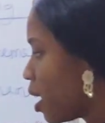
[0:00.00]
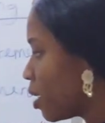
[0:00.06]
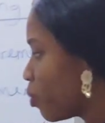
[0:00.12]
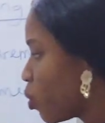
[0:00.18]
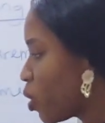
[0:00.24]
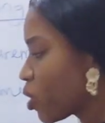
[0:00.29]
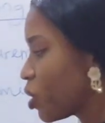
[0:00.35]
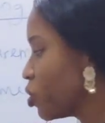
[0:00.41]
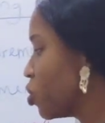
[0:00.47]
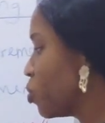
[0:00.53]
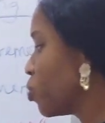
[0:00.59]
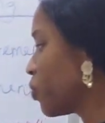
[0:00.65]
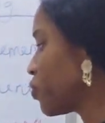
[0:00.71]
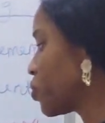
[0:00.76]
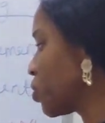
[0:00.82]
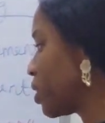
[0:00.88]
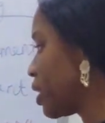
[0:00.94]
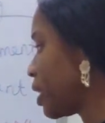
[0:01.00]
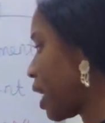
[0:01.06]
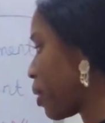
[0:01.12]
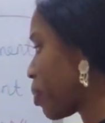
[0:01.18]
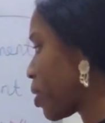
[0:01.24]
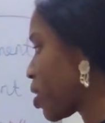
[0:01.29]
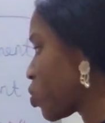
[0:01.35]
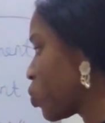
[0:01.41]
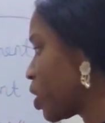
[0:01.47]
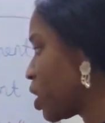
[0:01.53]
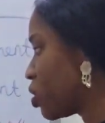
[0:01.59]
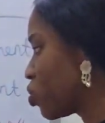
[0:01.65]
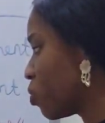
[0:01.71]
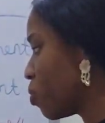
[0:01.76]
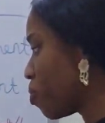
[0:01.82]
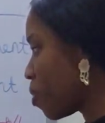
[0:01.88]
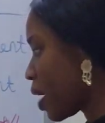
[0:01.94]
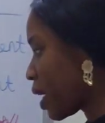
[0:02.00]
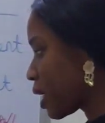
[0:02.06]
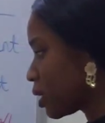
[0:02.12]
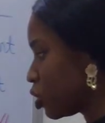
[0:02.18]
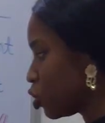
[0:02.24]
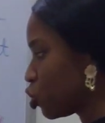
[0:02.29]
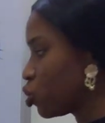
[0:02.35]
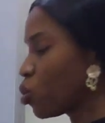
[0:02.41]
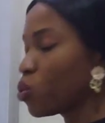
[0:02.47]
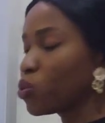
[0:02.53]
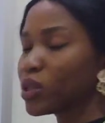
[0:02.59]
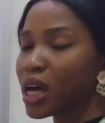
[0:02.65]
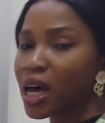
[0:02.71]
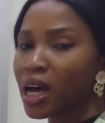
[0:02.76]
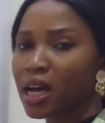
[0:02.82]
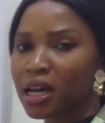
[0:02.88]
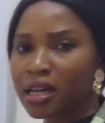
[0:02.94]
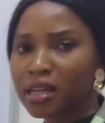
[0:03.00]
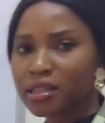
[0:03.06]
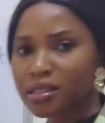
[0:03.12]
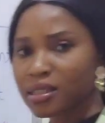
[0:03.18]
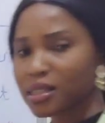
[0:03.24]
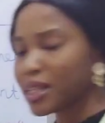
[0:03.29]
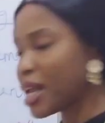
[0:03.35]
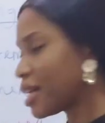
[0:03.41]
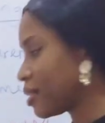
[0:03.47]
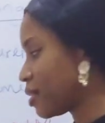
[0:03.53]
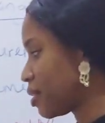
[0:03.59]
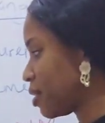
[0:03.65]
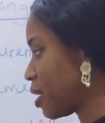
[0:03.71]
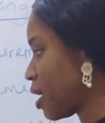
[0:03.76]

we're going to move to the neck because we need to make the shoulder slant.